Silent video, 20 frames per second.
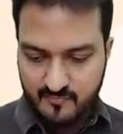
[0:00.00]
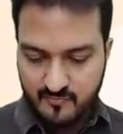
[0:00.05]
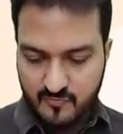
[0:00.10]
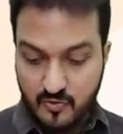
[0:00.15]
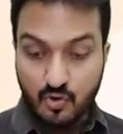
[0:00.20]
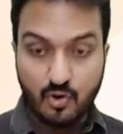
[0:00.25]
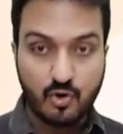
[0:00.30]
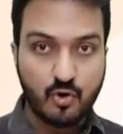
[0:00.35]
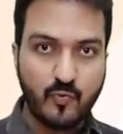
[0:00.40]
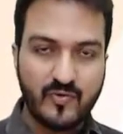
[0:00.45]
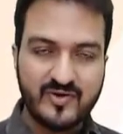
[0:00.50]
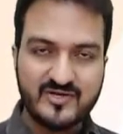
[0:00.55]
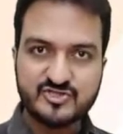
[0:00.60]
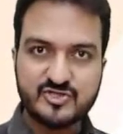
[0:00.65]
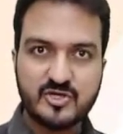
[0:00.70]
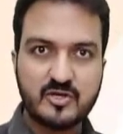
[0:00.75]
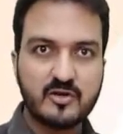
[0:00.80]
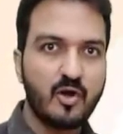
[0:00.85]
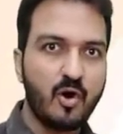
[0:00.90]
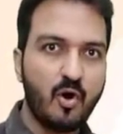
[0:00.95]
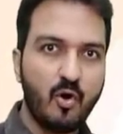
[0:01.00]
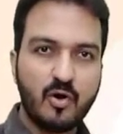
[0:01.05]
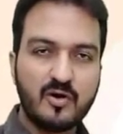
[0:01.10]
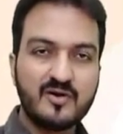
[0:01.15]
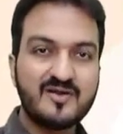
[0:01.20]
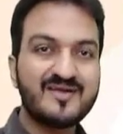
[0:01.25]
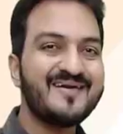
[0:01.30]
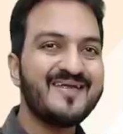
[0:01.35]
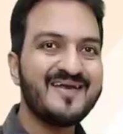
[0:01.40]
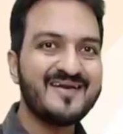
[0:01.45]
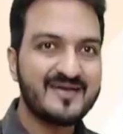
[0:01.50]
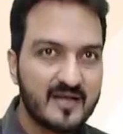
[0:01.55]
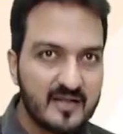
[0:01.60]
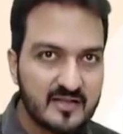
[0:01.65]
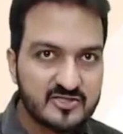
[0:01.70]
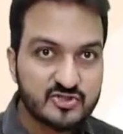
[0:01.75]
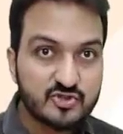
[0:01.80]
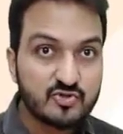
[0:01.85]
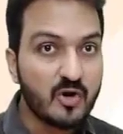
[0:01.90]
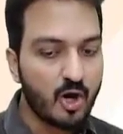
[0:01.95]
your question already
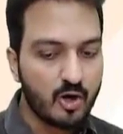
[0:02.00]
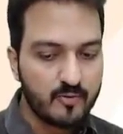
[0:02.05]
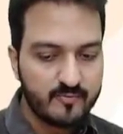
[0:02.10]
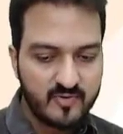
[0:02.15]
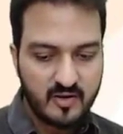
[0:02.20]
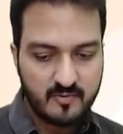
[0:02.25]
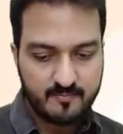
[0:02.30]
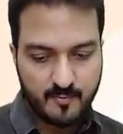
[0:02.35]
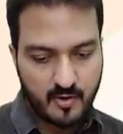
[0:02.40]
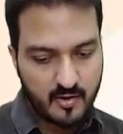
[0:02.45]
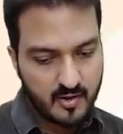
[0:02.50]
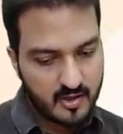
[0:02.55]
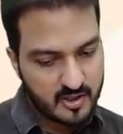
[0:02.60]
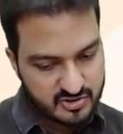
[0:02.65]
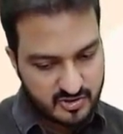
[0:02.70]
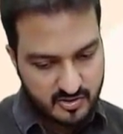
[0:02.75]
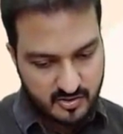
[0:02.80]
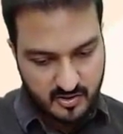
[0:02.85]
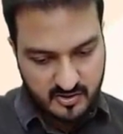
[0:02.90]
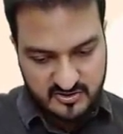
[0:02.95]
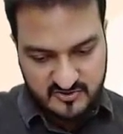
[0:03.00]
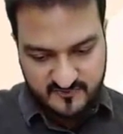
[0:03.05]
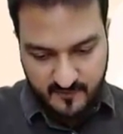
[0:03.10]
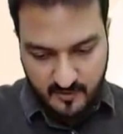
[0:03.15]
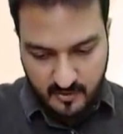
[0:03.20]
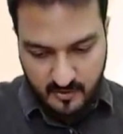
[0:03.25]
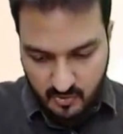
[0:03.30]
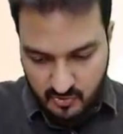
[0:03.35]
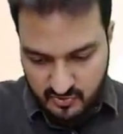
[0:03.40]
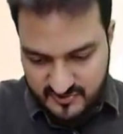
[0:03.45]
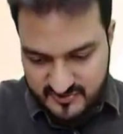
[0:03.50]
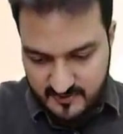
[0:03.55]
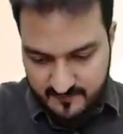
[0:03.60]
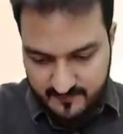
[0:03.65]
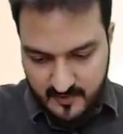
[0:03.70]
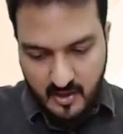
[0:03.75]
tells you how many production runs were used.